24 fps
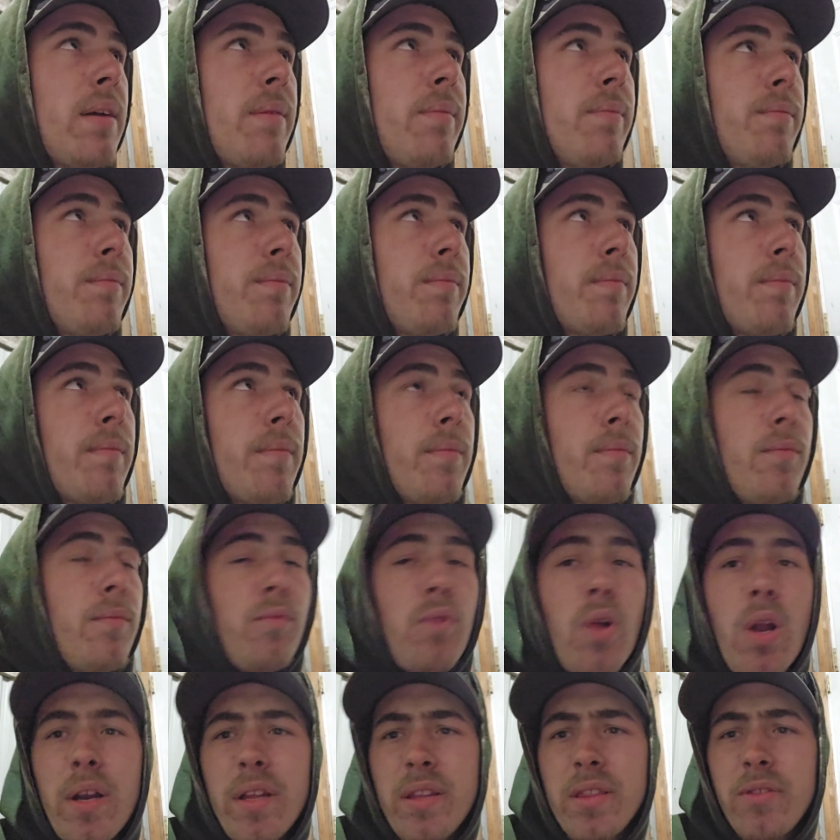I'm
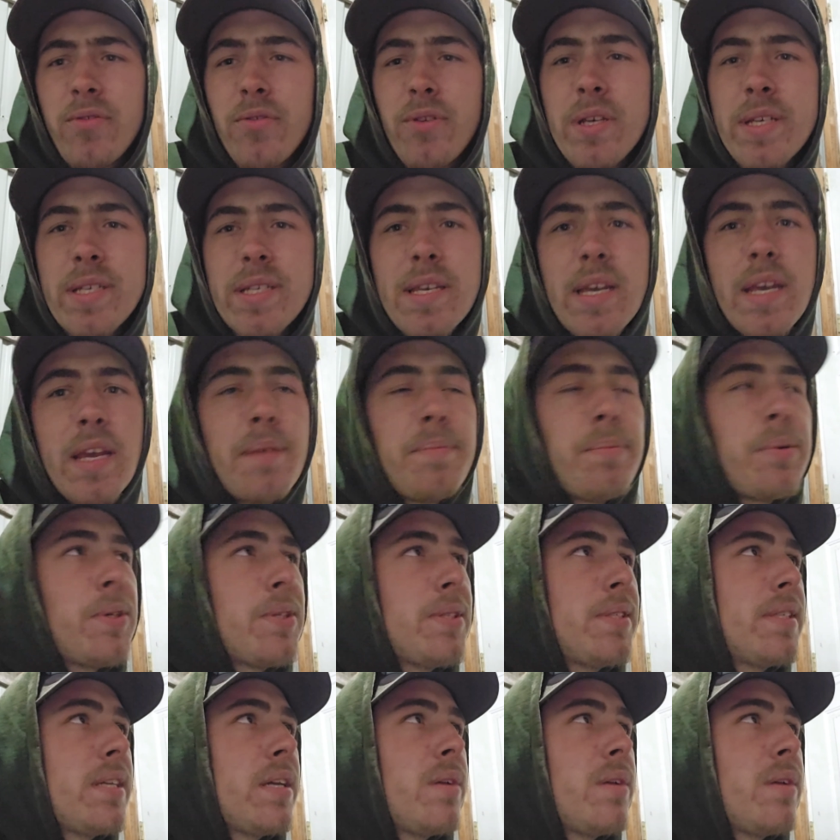running 3 samples,